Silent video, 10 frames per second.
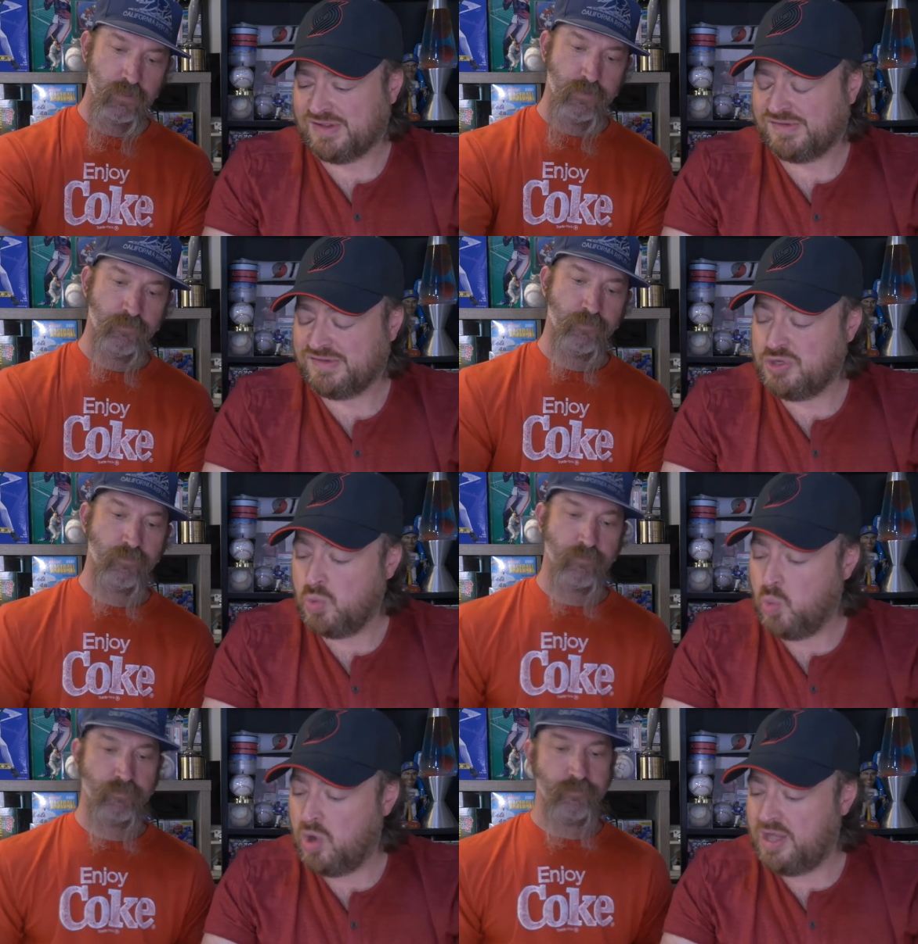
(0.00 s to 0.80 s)
Speaker 1: things. Is
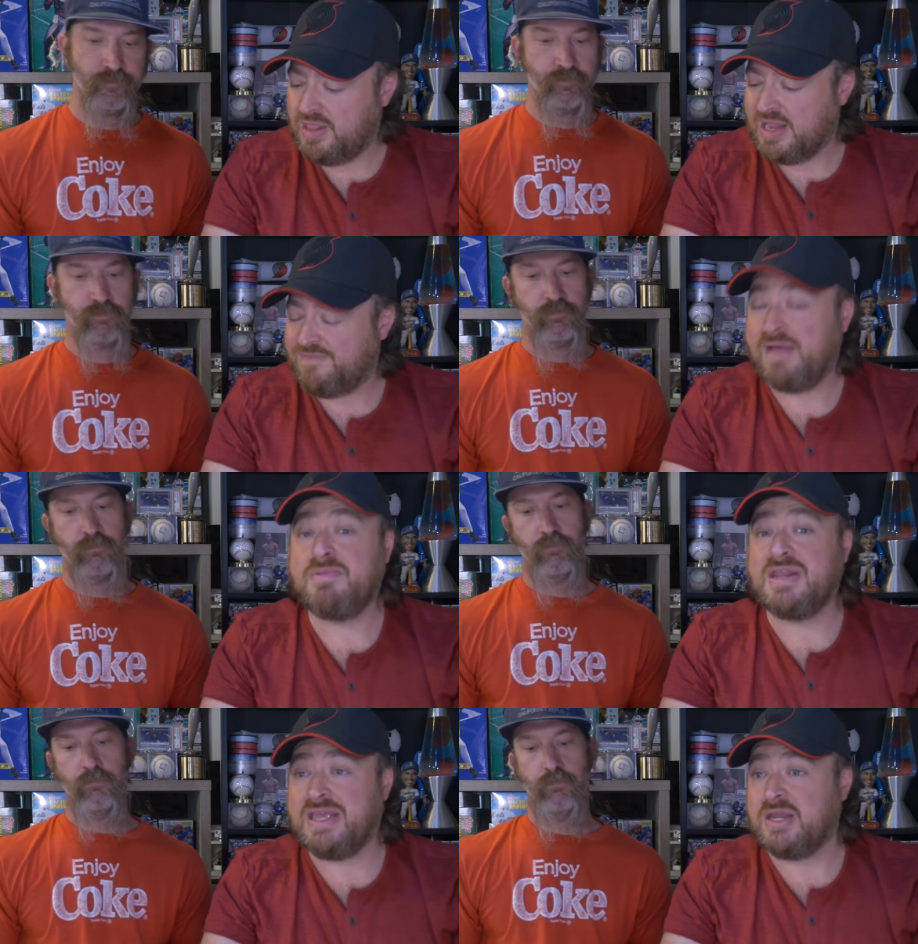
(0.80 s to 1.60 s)
you want like if
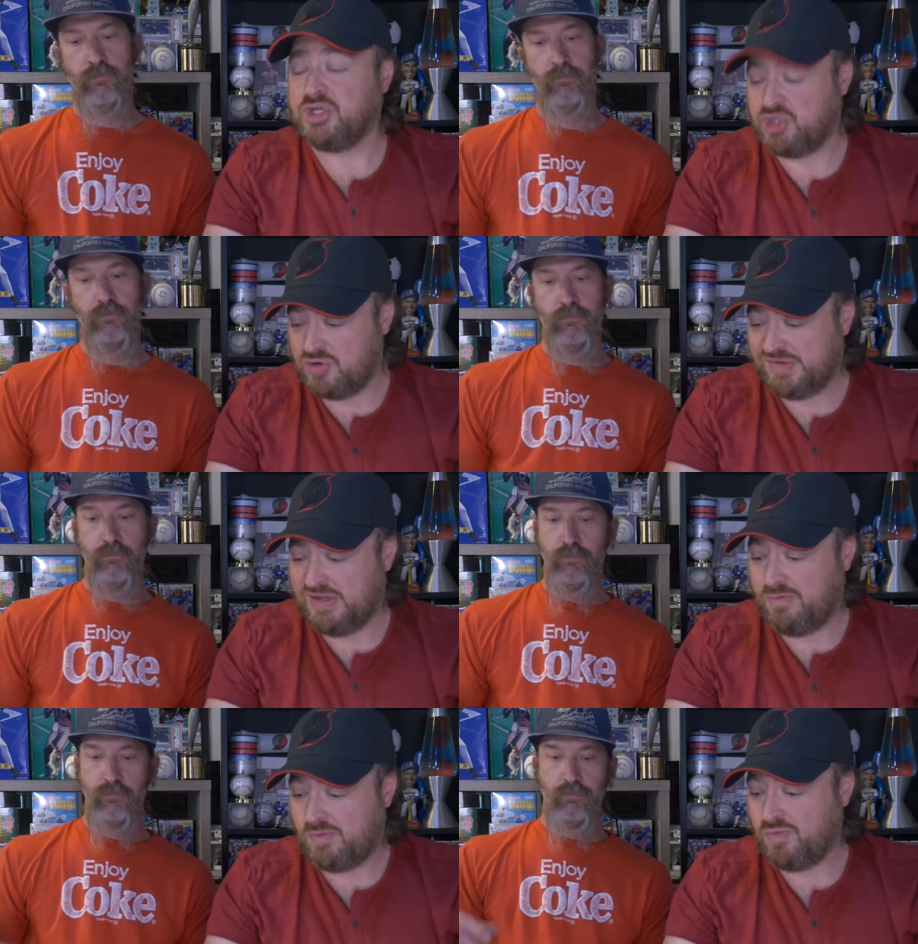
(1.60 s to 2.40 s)
I'm gonna get a
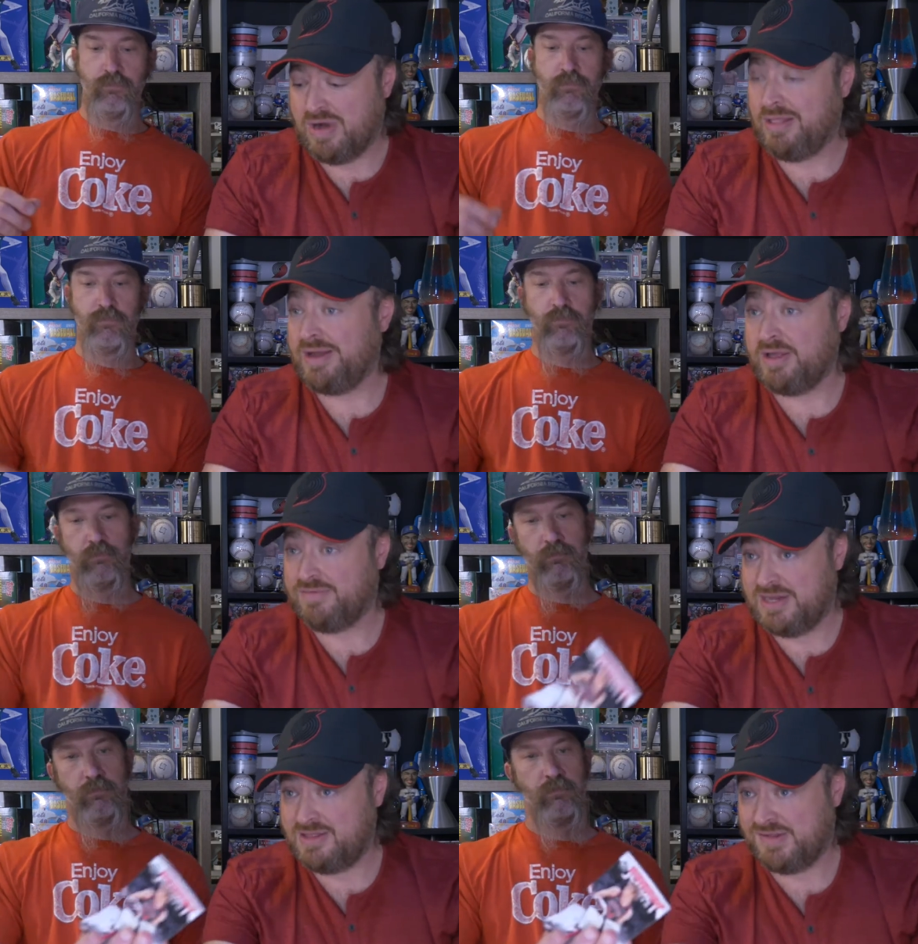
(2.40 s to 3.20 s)
jersey relic
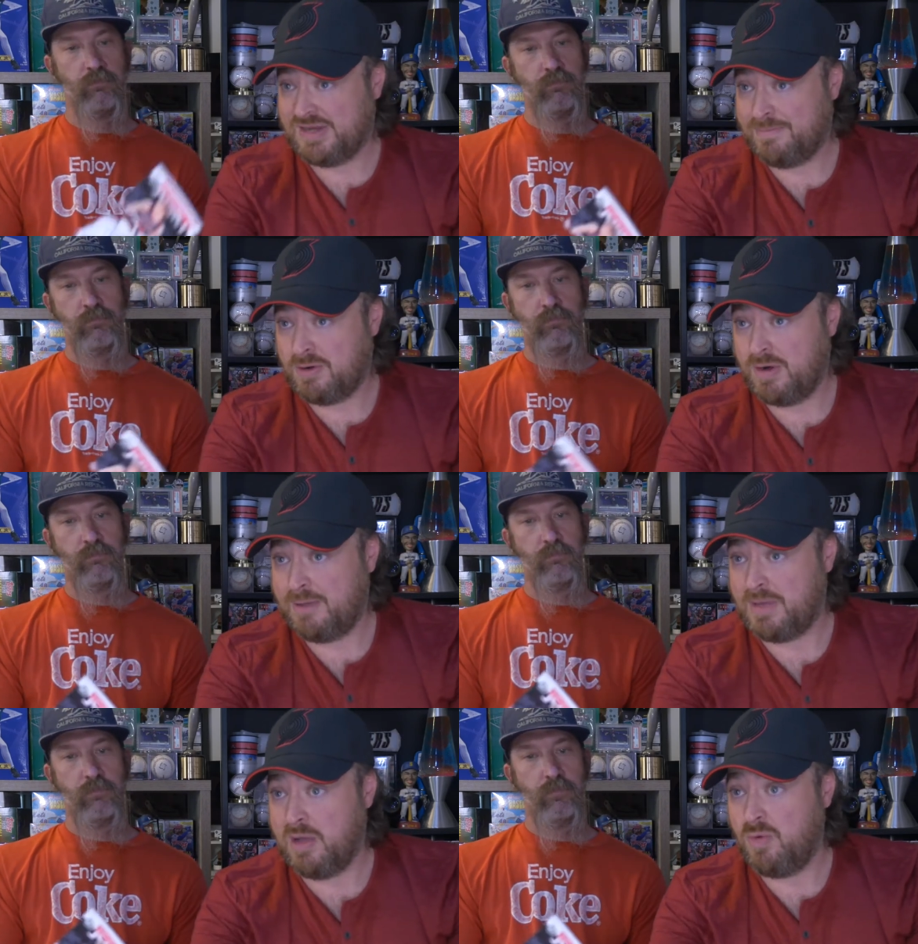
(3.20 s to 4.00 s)
of any of this type of
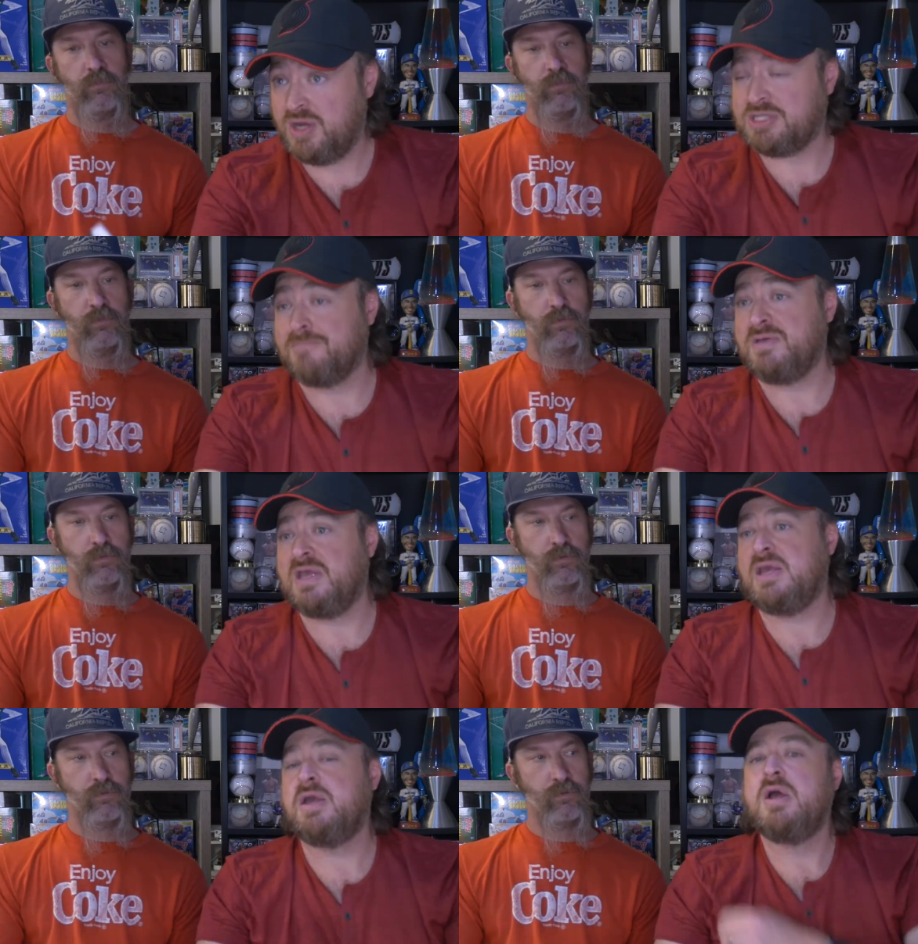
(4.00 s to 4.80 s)
crap, I want it to
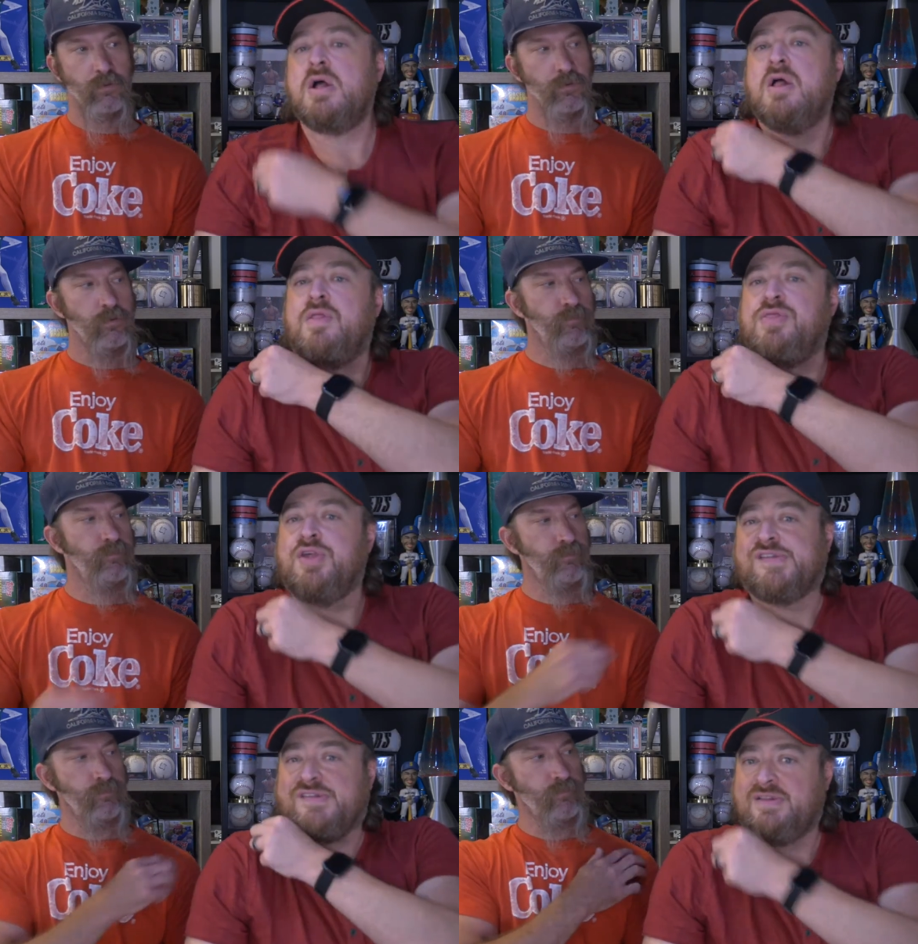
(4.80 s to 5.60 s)
be
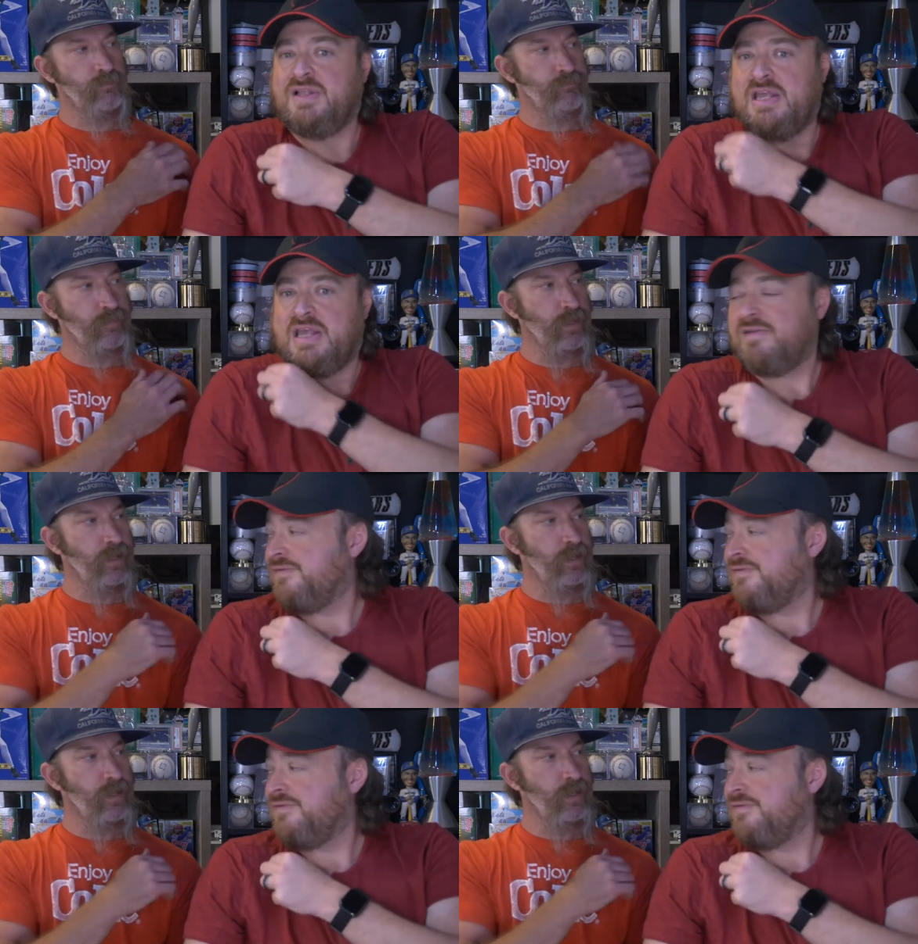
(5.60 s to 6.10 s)
the sleeve.